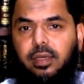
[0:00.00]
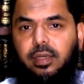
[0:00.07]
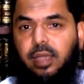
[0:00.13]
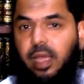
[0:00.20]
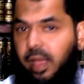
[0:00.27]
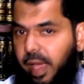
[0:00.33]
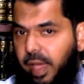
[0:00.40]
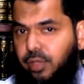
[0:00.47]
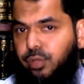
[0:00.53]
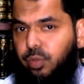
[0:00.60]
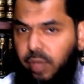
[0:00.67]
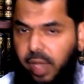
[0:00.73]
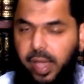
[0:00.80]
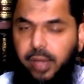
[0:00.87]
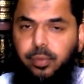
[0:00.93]
the
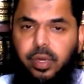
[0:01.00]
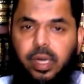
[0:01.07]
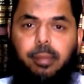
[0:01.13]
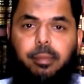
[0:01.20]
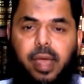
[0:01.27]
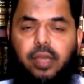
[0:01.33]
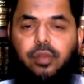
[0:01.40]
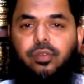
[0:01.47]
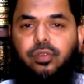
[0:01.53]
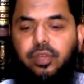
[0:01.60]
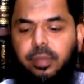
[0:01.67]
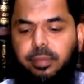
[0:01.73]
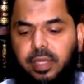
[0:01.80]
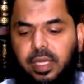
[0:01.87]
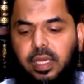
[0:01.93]
actual handwritten
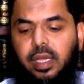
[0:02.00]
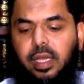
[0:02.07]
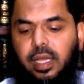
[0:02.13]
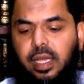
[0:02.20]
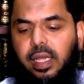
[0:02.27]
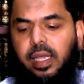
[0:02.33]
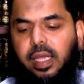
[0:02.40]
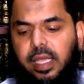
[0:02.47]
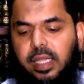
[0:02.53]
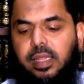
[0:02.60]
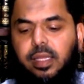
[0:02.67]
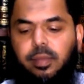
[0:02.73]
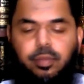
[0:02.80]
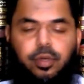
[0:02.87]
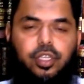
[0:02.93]
manuscript uh, in
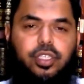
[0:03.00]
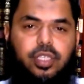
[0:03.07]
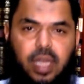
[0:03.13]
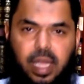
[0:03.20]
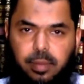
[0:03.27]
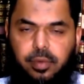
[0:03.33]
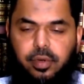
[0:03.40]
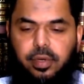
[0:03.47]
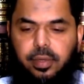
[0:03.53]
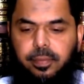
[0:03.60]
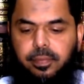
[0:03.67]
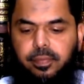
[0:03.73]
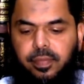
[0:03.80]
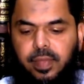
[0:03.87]
the British Library,